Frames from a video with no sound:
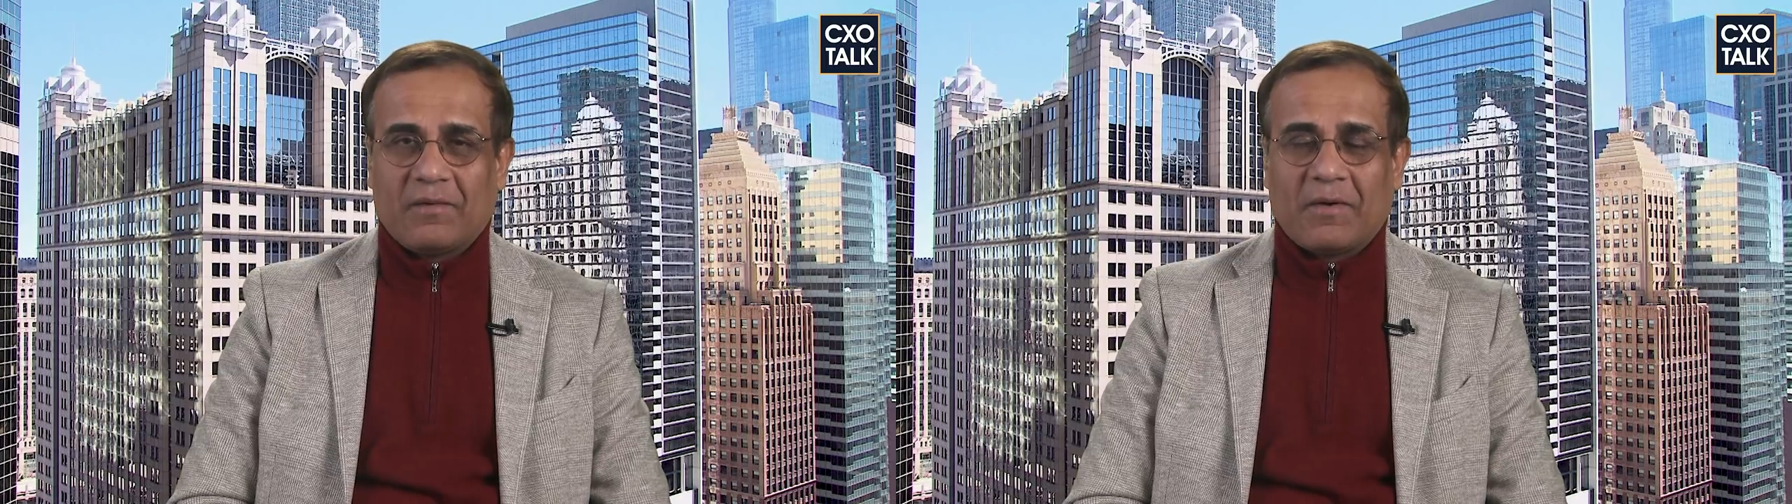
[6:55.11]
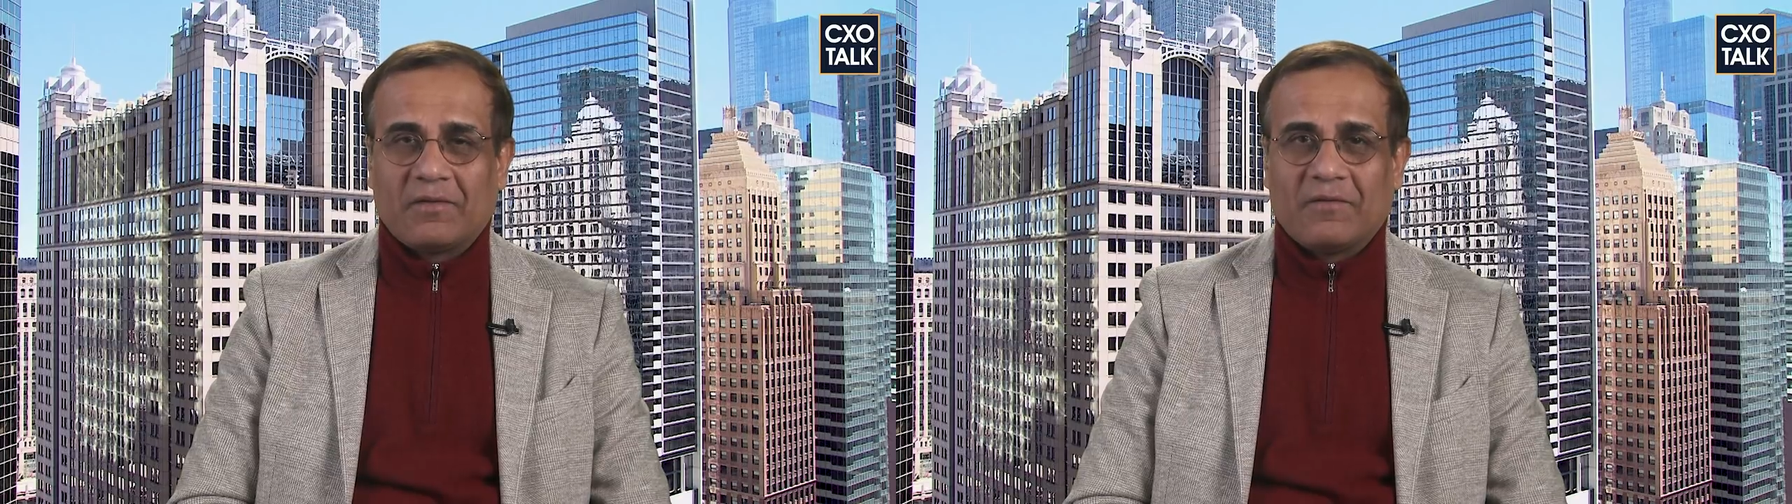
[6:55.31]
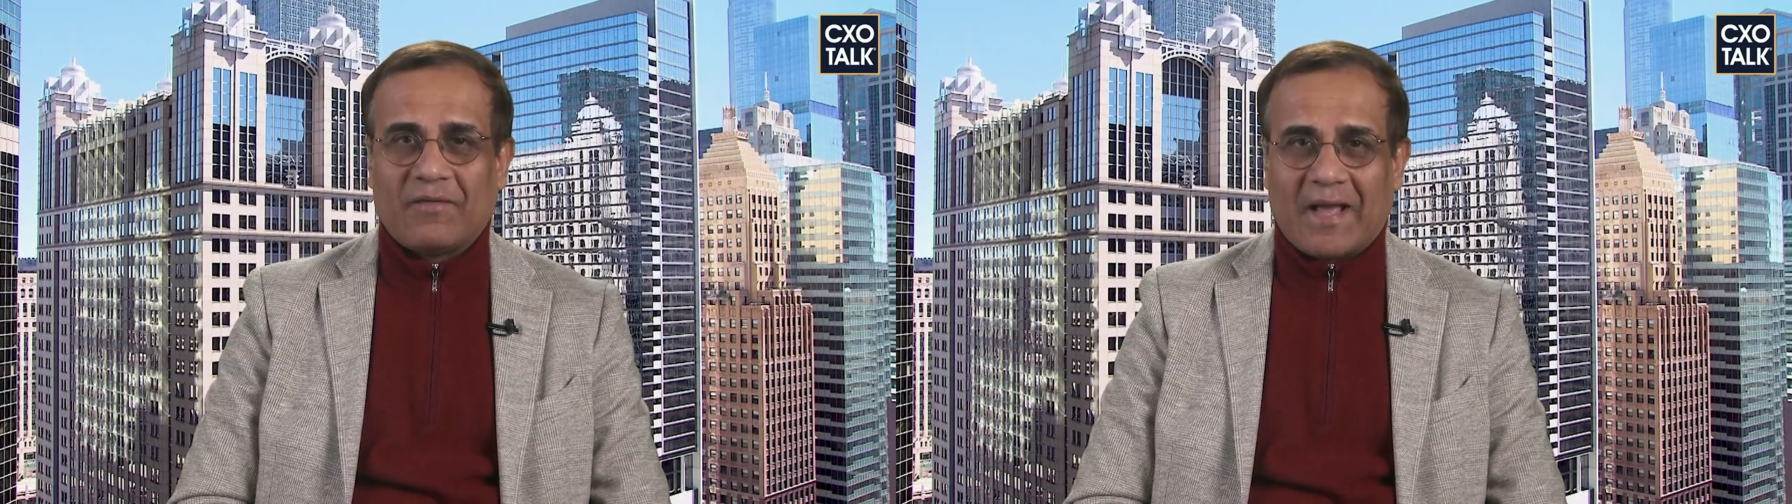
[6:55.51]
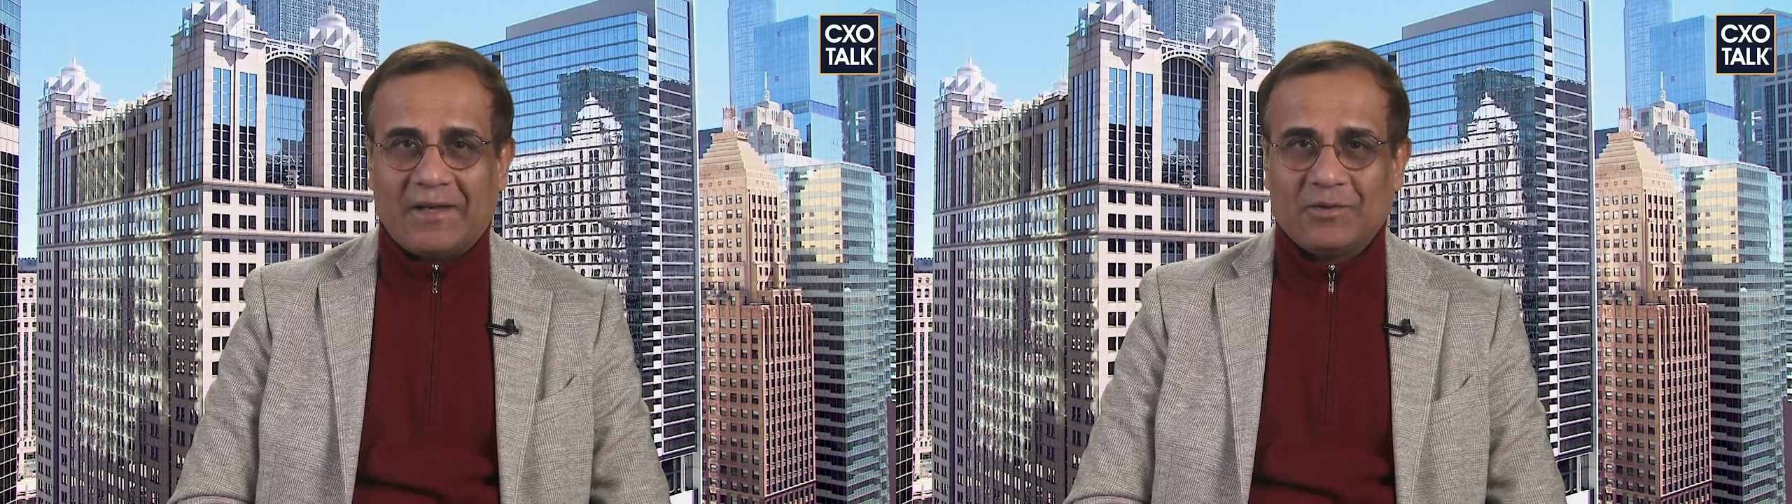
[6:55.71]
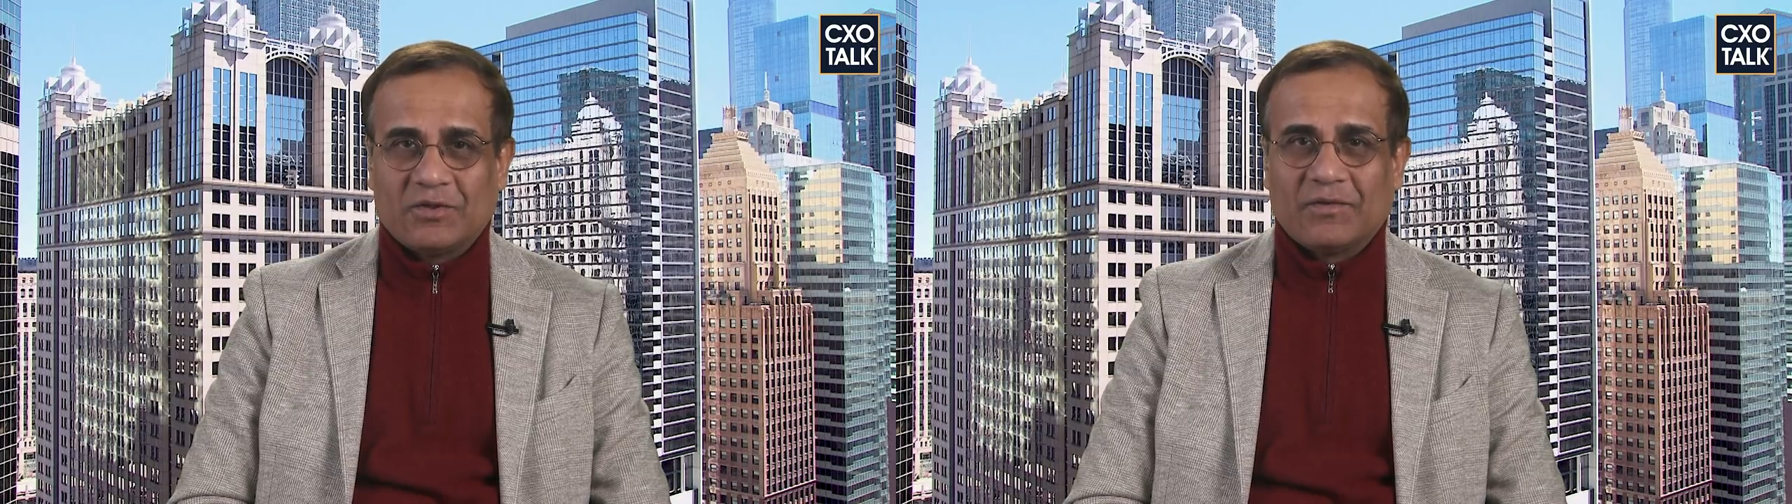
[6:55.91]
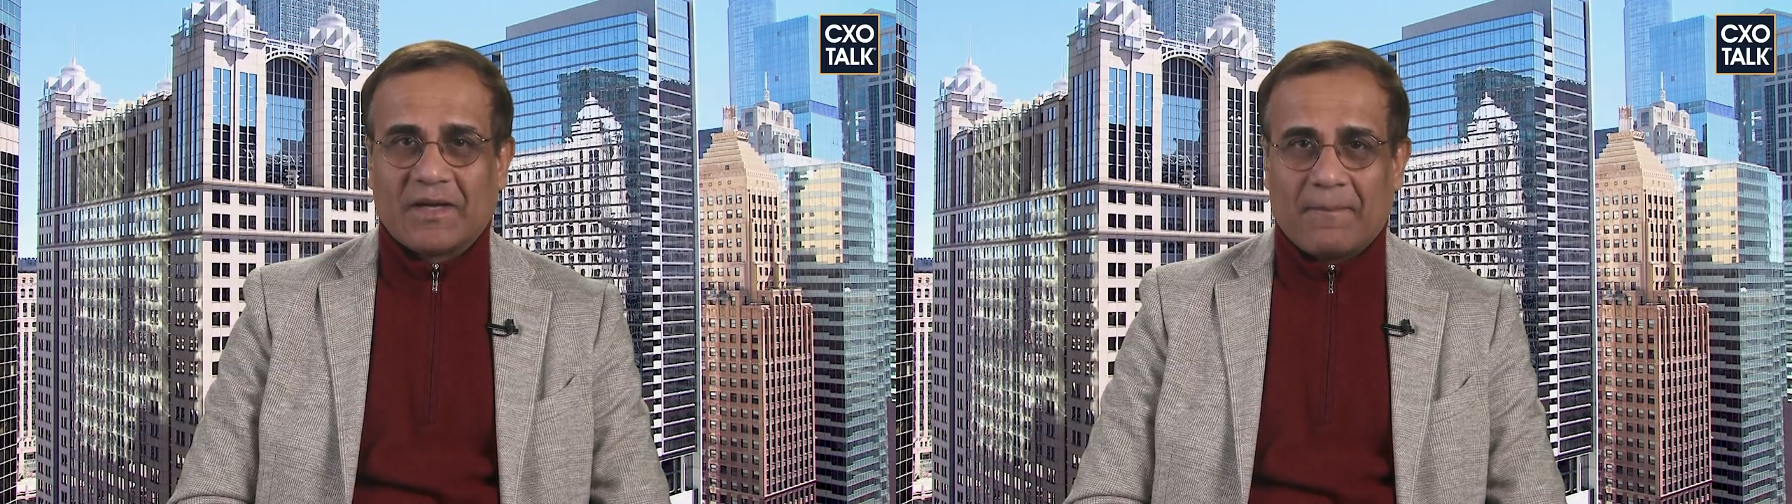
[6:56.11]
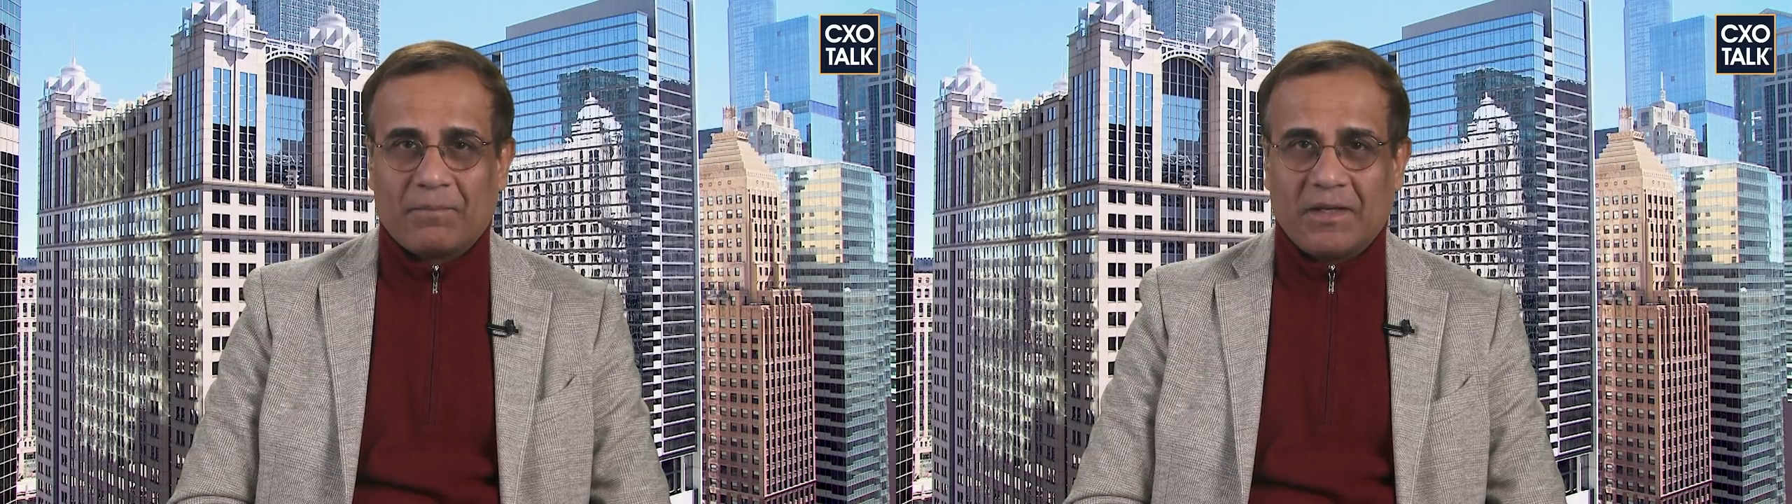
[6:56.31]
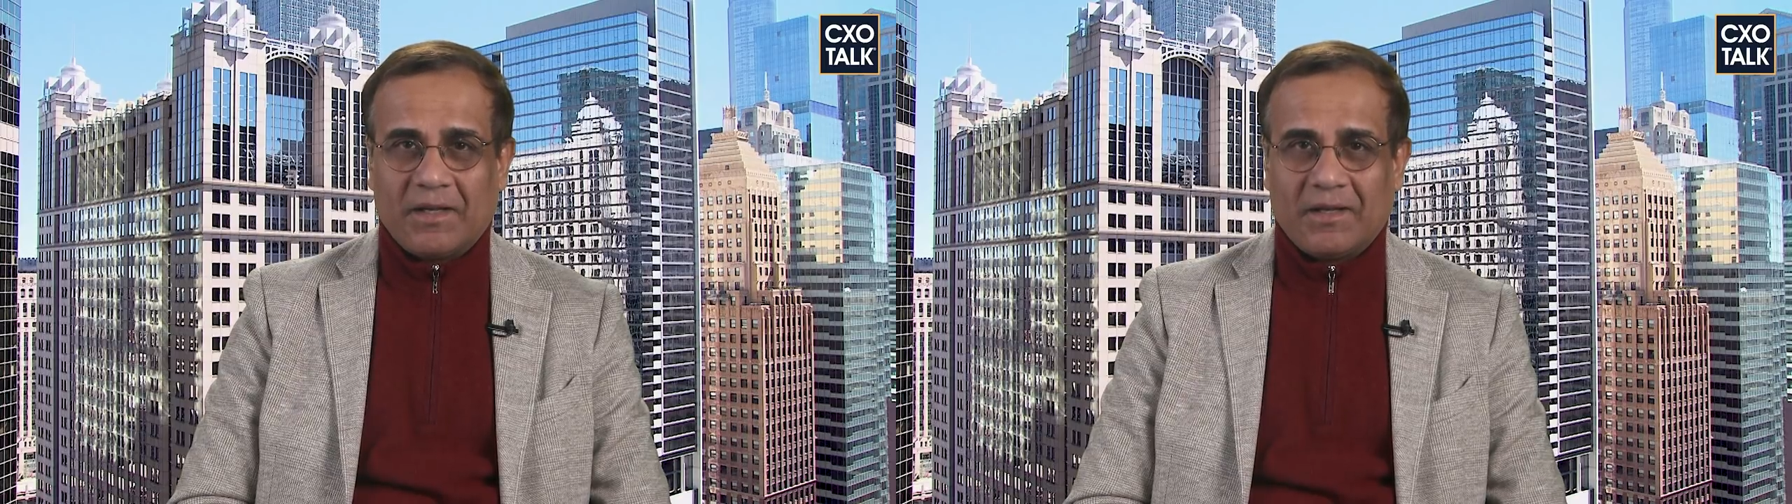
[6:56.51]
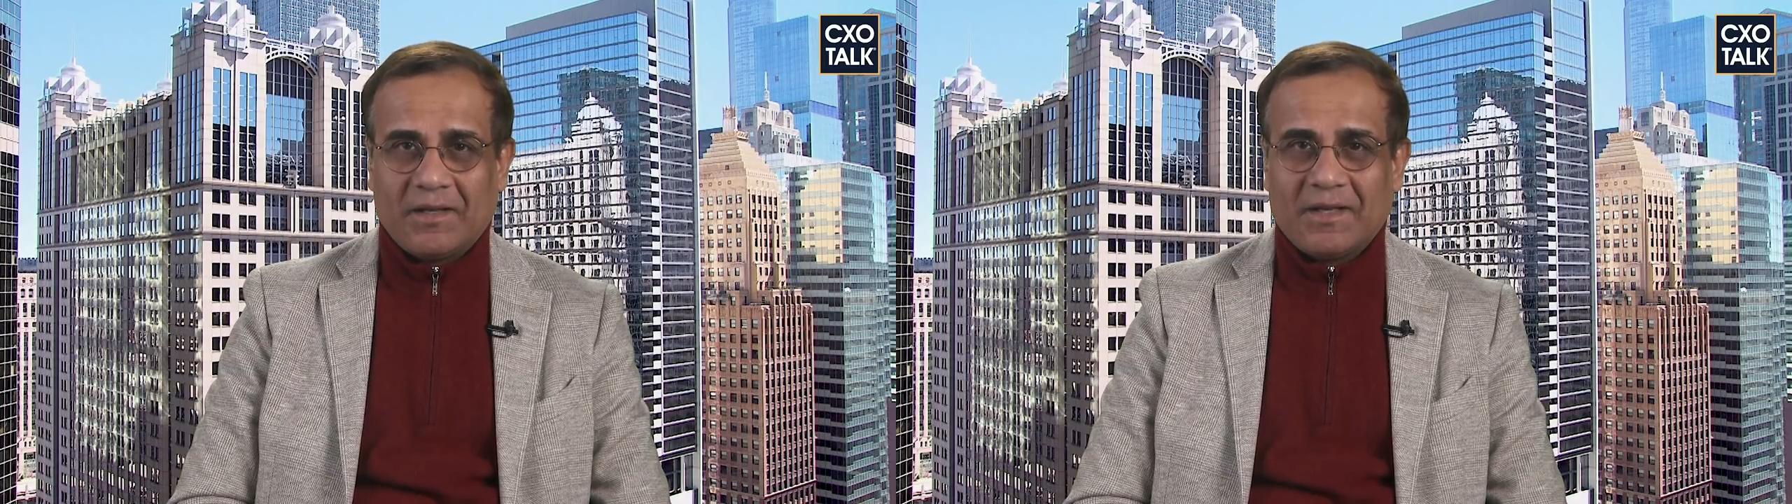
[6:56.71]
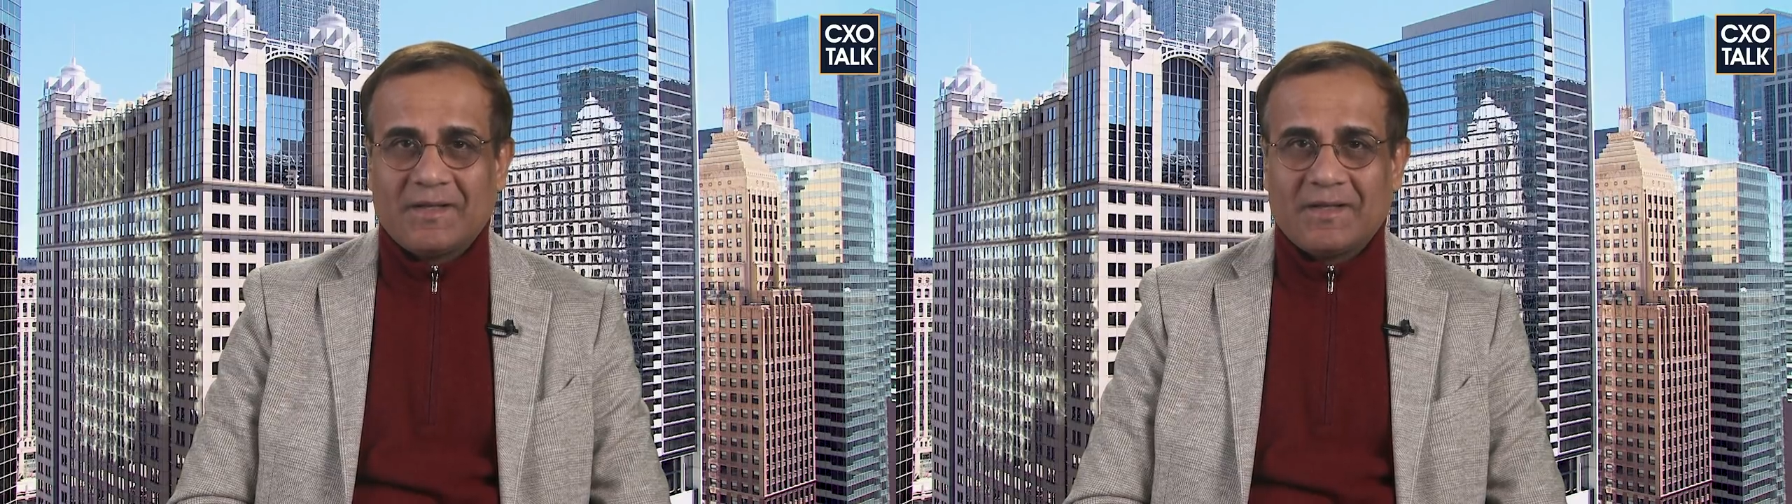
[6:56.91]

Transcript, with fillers: about the values of a company.